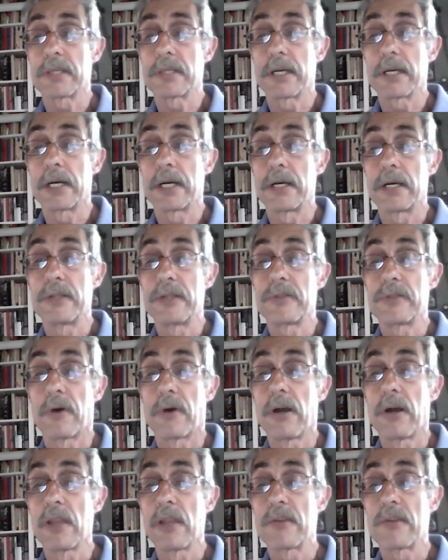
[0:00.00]
uh, to
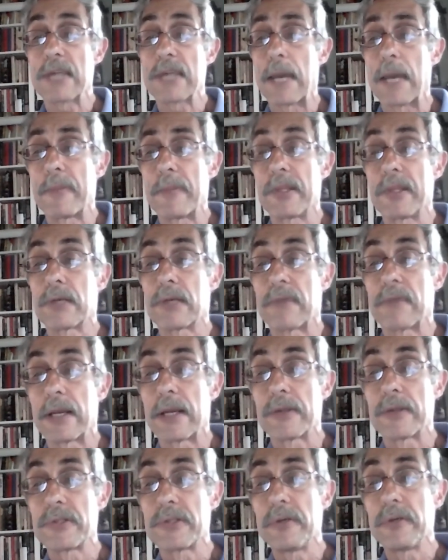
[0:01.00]
all that's happening
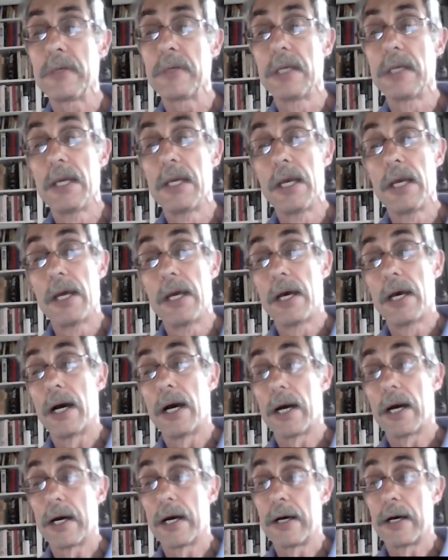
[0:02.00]
around you,
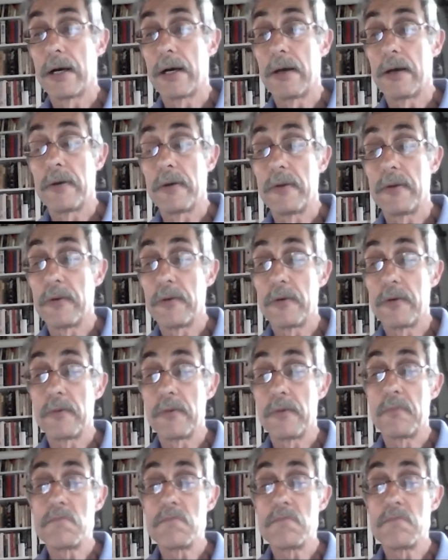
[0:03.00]
uh,